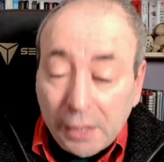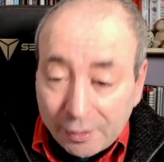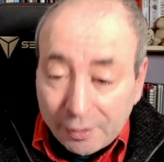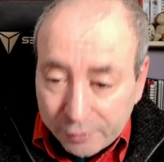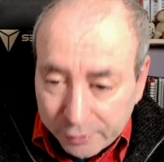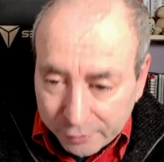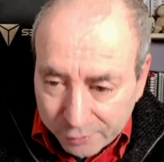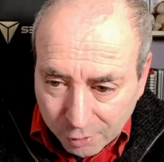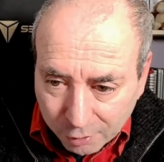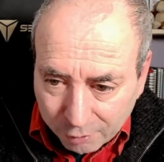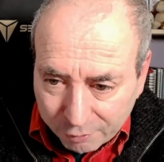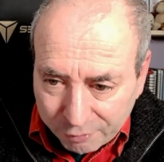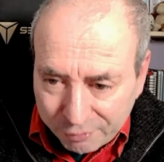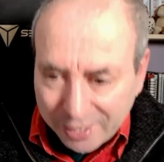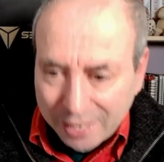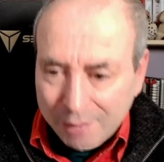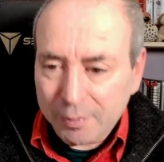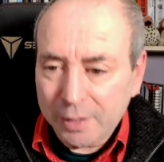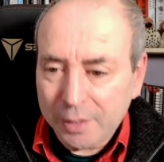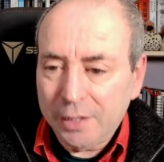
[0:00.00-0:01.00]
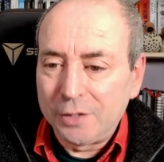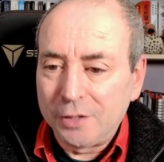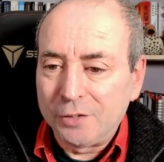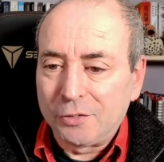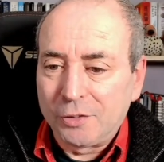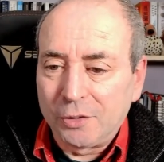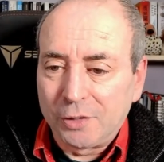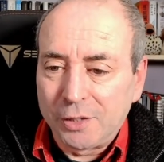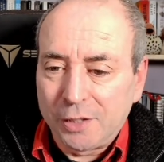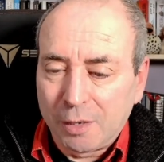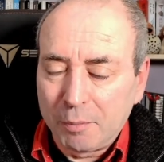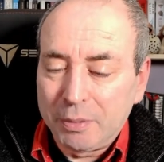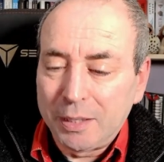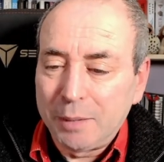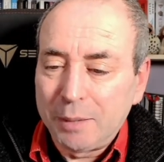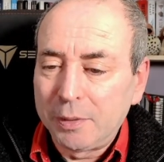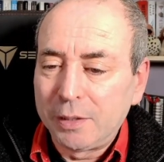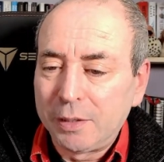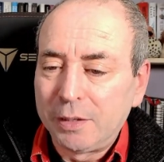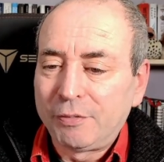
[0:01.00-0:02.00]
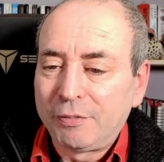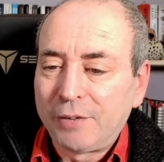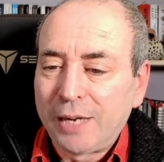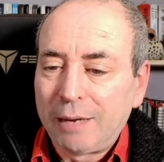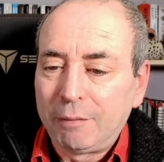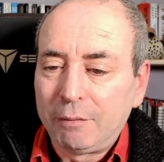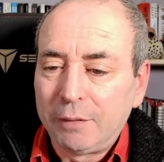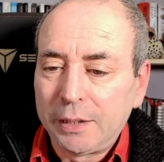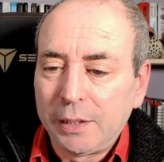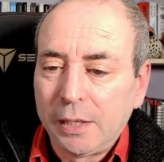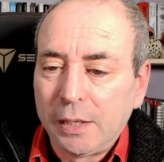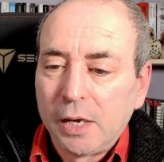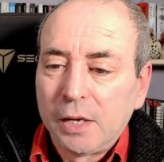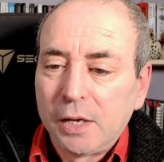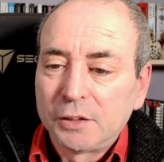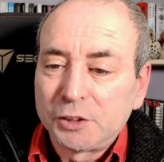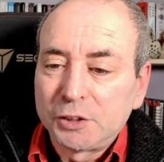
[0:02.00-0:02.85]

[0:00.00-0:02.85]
If you've got a family and you've got young people in the family,